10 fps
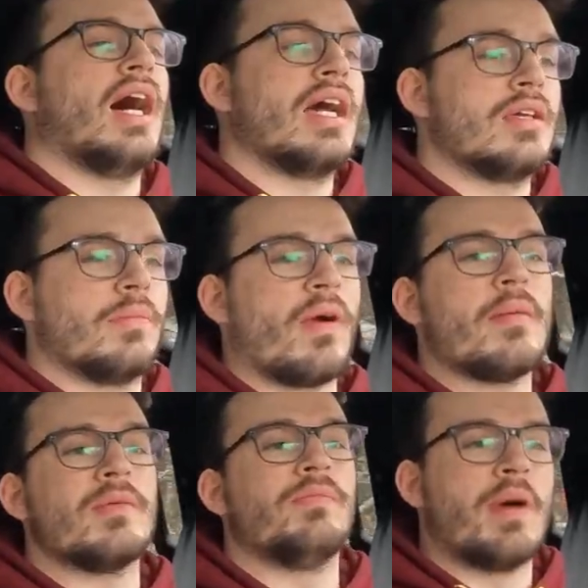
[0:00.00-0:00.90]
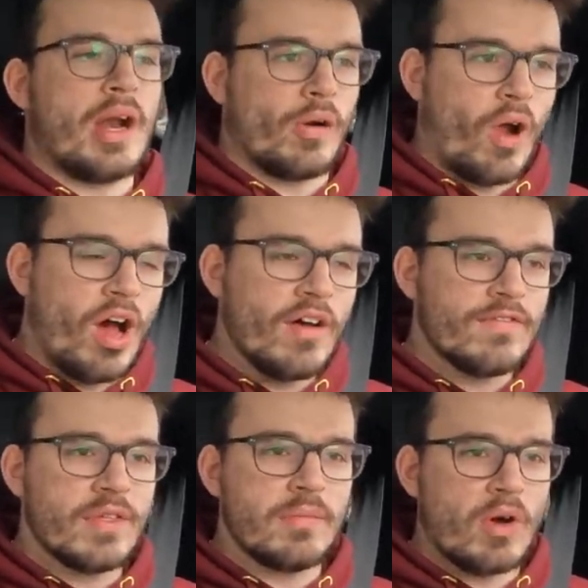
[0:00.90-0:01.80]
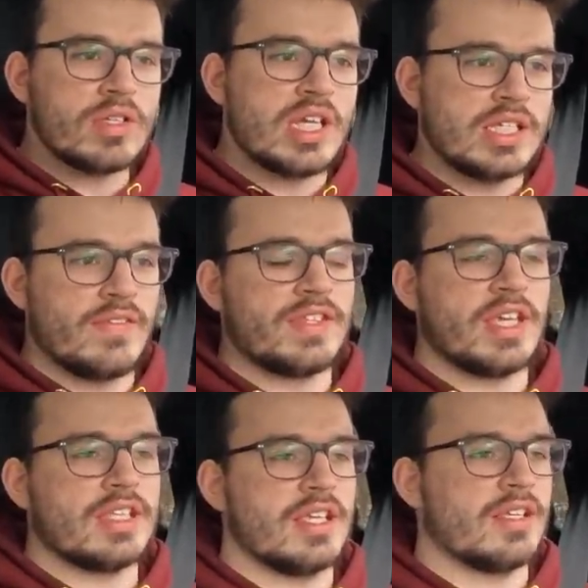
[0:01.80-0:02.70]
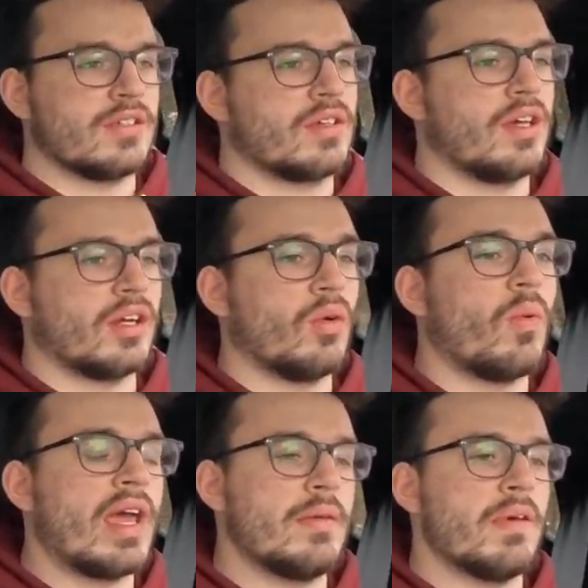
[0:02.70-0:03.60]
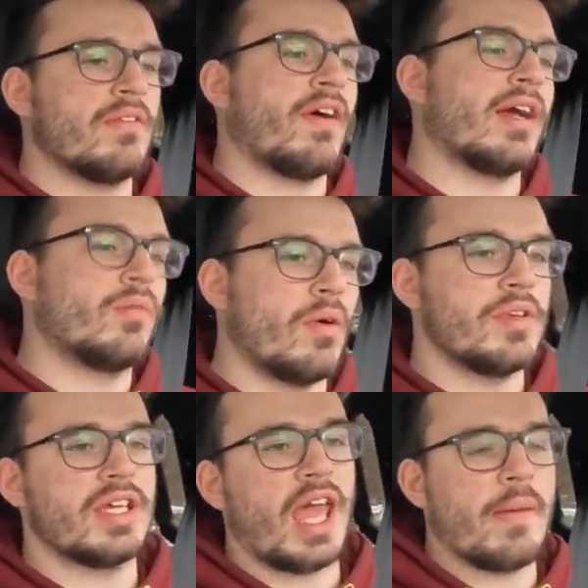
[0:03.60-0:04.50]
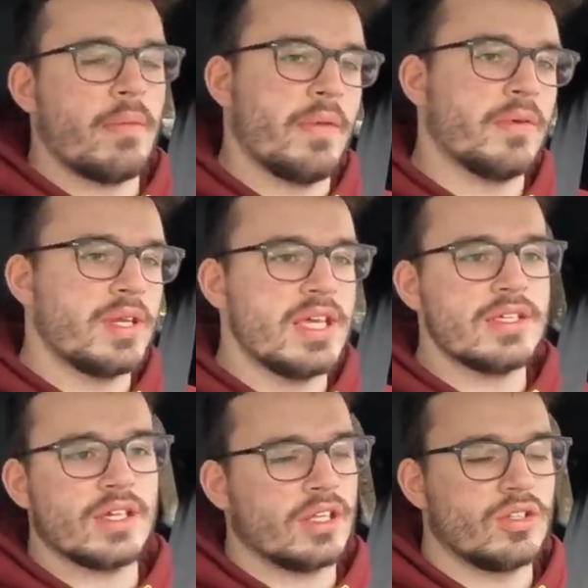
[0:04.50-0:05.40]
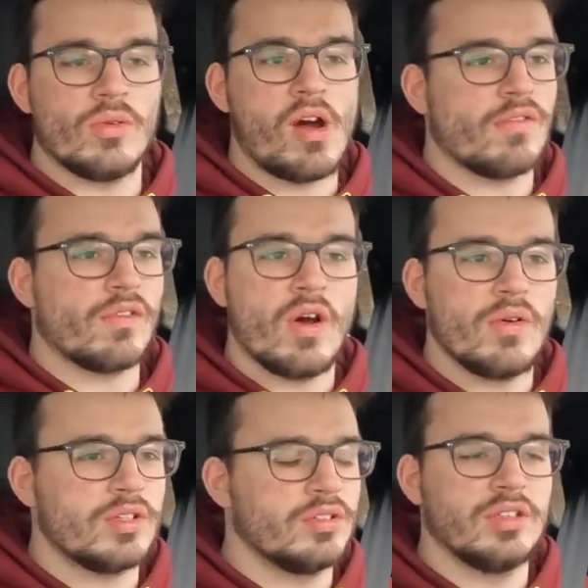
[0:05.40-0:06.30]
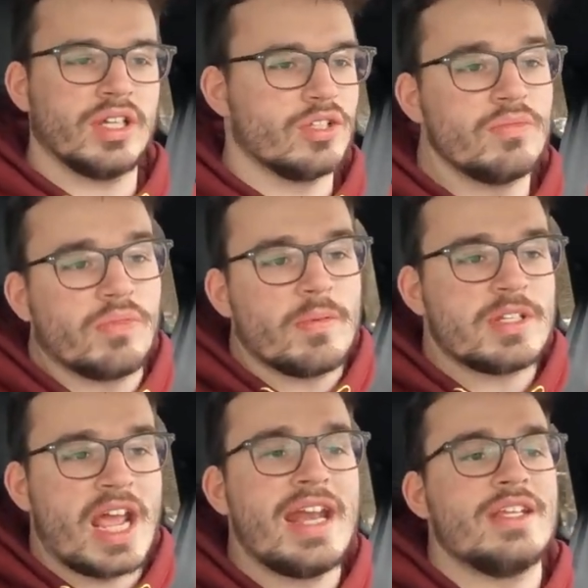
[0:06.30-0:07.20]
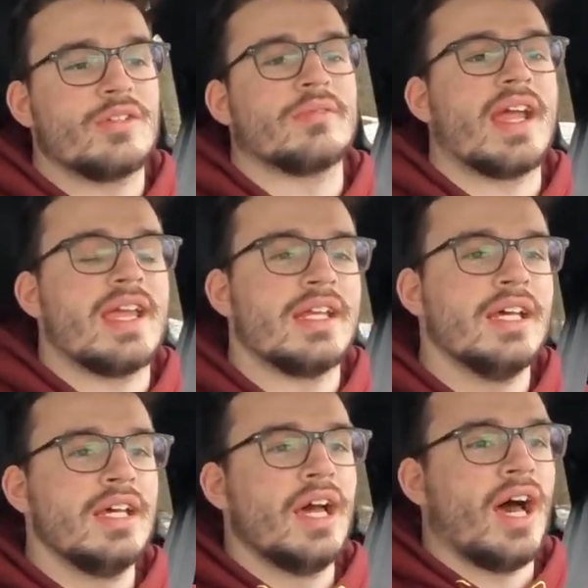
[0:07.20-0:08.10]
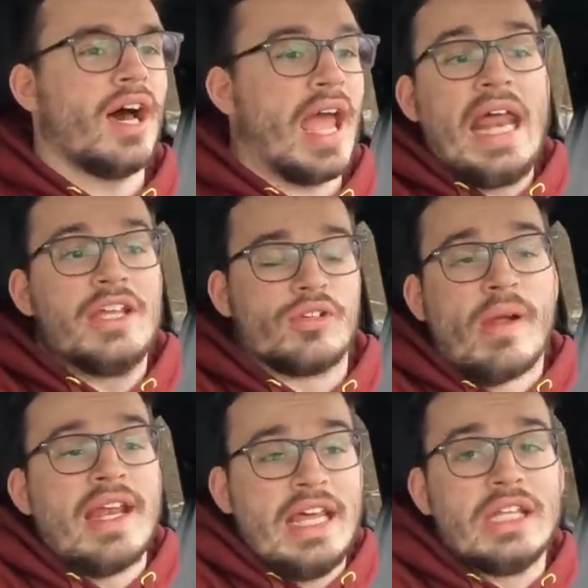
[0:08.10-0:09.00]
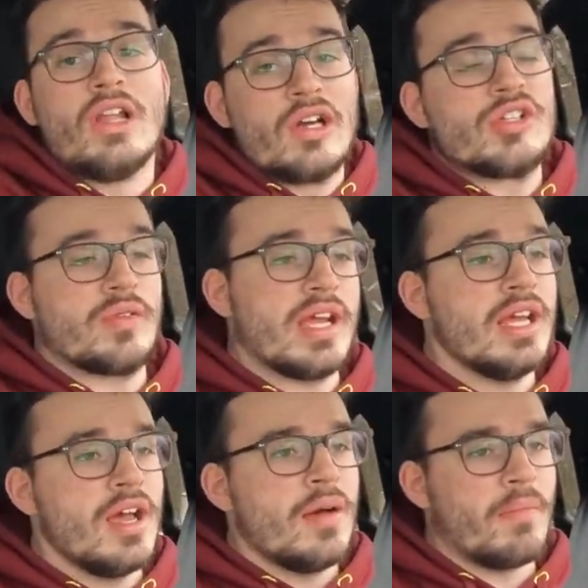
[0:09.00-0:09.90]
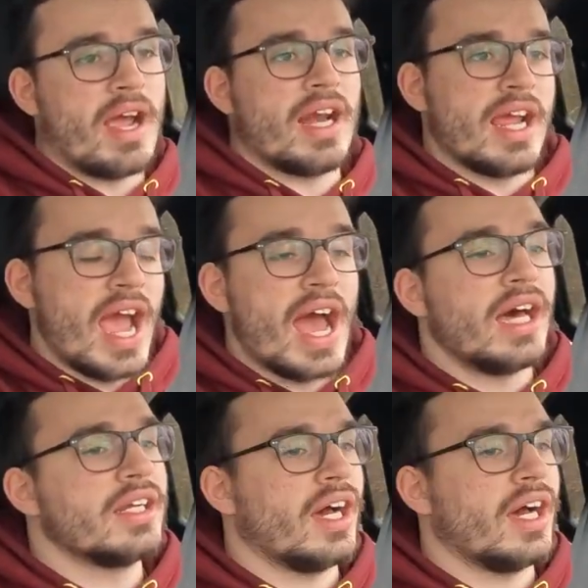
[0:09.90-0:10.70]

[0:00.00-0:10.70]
You're probably better off than most, because if it's got quite a bit of high quality capabilities. You can do off road. You can do pretty much any terrain in luxury, might I add.